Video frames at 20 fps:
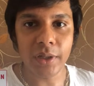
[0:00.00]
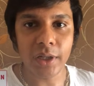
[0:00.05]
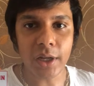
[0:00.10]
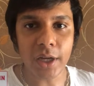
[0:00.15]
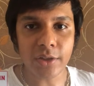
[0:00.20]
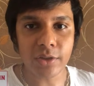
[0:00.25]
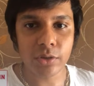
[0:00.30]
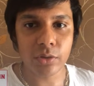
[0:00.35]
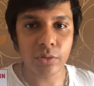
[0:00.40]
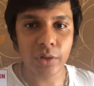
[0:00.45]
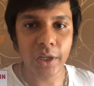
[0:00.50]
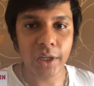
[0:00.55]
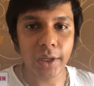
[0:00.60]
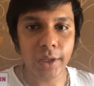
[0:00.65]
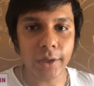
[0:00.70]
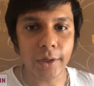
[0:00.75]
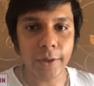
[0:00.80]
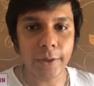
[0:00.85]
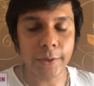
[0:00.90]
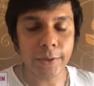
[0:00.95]

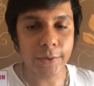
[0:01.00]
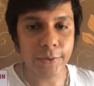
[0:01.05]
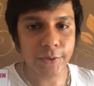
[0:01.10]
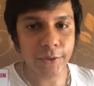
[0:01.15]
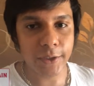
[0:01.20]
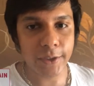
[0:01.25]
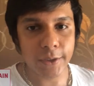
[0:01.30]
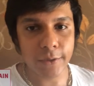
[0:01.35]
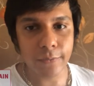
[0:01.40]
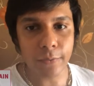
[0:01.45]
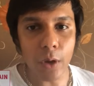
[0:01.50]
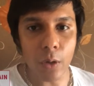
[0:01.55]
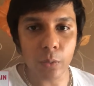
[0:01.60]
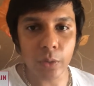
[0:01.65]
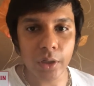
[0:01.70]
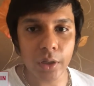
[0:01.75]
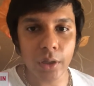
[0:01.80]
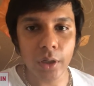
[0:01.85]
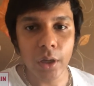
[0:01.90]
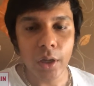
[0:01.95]
industry series
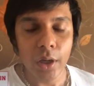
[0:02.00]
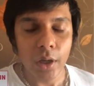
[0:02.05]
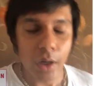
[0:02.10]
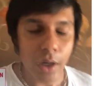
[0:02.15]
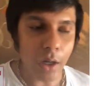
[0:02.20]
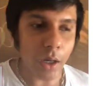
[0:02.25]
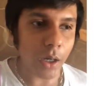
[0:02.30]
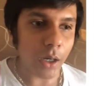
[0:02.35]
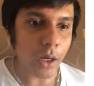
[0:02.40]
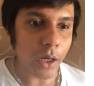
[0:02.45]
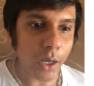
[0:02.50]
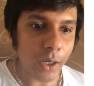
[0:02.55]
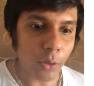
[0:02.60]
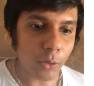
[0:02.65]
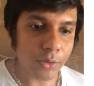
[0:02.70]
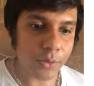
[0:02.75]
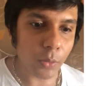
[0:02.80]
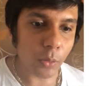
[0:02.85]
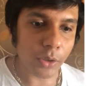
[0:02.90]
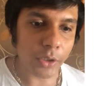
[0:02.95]
forward, I
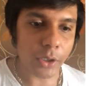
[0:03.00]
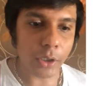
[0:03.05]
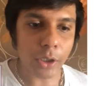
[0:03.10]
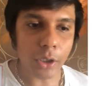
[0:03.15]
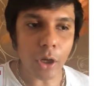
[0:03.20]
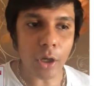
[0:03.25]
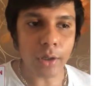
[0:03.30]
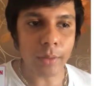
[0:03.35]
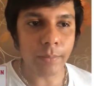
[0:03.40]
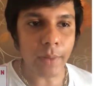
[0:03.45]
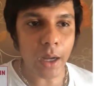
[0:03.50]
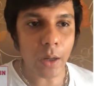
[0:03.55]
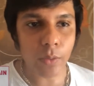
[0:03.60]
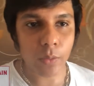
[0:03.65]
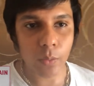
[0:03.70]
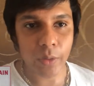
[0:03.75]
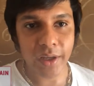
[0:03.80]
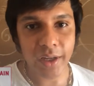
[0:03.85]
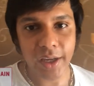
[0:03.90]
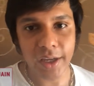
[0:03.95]
also wanted to talk about
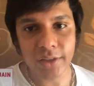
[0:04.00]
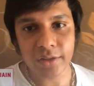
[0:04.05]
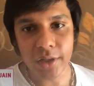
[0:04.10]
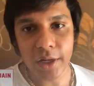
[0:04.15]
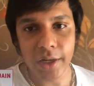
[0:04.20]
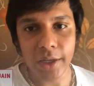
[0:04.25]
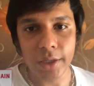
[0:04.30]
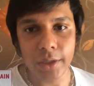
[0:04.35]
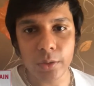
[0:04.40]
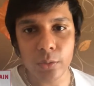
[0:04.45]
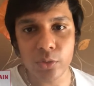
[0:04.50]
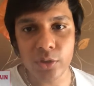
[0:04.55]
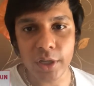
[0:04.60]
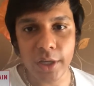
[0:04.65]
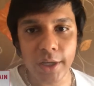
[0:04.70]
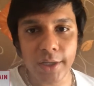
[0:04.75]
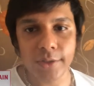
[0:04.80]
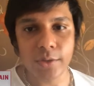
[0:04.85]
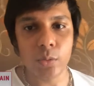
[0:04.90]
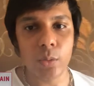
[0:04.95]
a very exciting use
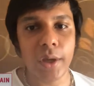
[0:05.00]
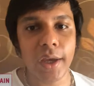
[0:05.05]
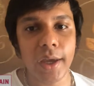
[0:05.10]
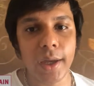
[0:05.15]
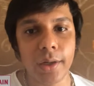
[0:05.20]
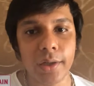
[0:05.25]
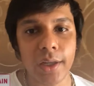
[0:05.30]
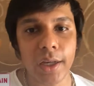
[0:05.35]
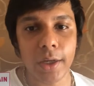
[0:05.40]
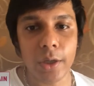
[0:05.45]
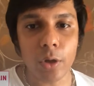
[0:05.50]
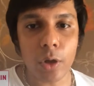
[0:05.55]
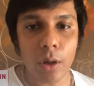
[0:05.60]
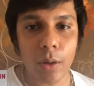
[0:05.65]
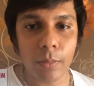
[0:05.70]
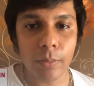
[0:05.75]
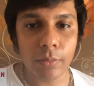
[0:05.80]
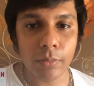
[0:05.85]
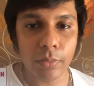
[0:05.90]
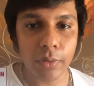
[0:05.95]
case where
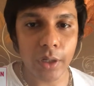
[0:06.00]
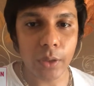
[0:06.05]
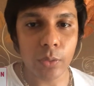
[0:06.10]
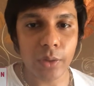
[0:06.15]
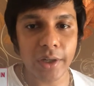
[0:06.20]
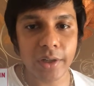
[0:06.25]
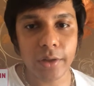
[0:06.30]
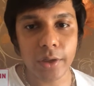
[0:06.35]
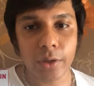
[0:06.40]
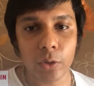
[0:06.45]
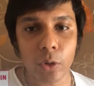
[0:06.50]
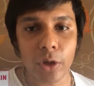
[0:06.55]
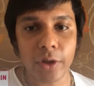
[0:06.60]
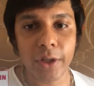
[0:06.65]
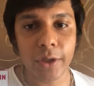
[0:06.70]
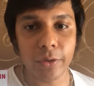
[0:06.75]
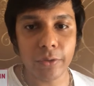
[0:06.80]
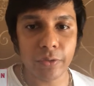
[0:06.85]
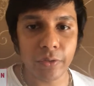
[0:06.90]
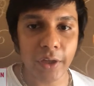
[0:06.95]
Telecom Regulatory
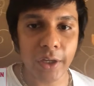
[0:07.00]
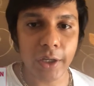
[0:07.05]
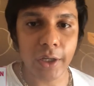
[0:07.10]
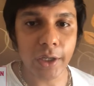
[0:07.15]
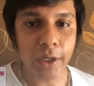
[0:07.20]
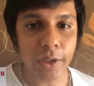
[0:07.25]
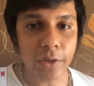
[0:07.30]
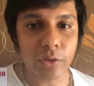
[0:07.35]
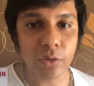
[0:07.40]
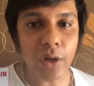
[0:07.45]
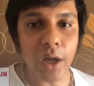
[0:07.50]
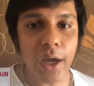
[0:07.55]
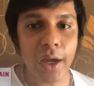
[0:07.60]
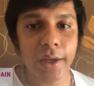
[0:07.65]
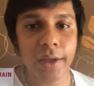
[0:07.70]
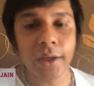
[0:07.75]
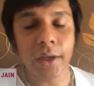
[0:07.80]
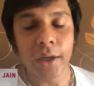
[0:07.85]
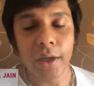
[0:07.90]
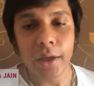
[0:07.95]
Authority of India,
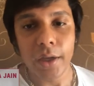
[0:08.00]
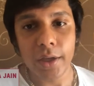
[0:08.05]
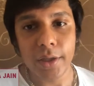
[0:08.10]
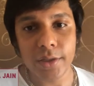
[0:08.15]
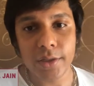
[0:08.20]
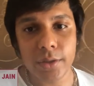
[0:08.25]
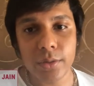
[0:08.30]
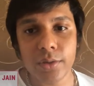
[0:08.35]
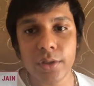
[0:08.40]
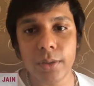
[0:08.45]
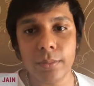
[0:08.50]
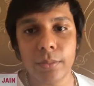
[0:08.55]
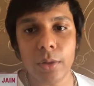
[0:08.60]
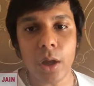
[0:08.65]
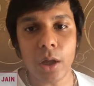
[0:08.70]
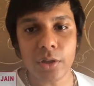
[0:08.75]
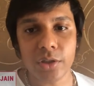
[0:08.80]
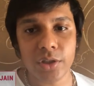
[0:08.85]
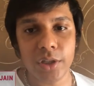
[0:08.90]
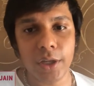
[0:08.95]
TRAI, is using
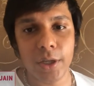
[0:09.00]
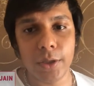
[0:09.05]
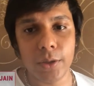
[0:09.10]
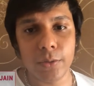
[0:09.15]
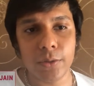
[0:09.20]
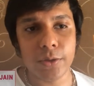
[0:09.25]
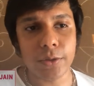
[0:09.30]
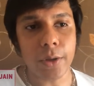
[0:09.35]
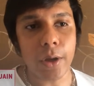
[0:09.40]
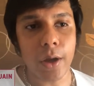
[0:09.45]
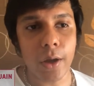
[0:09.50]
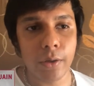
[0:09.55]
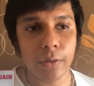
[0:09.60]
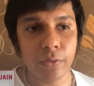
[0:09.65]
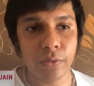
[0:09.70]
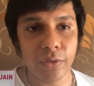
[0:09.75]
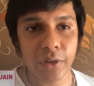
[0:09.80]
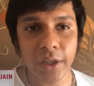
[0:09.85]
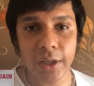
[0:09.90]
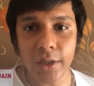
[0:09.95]
blockchain to
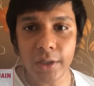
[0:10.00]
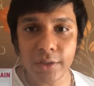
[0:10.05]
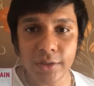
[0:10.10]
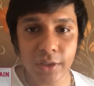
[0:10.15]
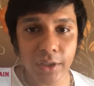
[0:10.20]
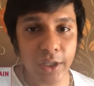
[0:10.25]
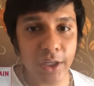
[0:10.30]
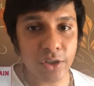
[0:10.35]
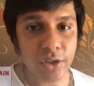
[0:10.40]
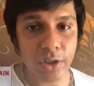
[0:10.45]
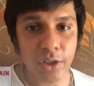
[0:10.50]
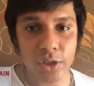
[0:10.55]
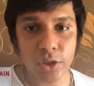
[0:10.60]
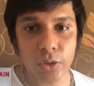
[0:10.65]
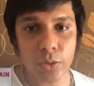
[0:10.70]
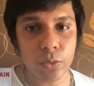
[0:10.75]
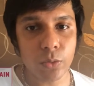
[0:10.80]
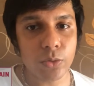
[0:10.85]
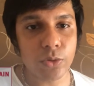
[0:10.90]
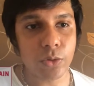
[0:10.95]
solve reconciliation
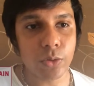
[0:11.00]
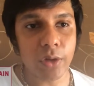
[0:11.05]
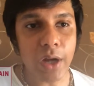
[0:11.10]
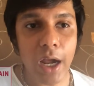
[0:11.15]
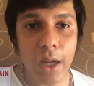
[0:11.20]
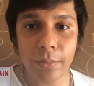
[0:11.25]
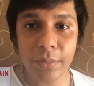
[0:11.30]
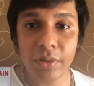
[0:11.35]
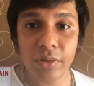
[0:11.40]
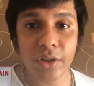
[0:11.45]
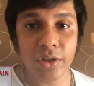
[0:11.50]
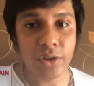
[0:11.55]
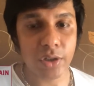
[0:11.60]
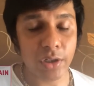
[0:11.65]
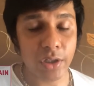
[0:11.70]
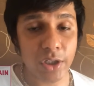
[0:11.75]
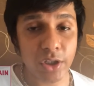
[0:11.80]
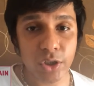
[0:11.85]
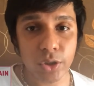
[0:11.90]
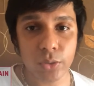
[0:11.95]
issues or
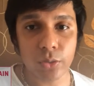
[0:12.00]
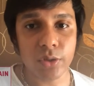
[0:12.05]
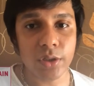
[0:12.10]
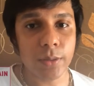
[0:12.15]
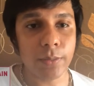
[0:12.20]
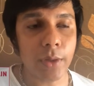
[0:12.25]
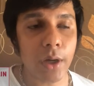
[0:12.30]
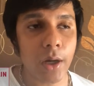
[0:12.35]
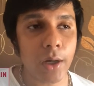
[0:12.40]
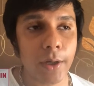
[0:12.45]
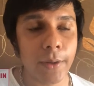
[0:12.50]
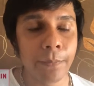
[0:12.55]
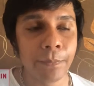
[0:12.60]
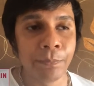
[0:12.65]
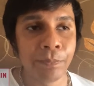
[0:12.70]
arbitration issues among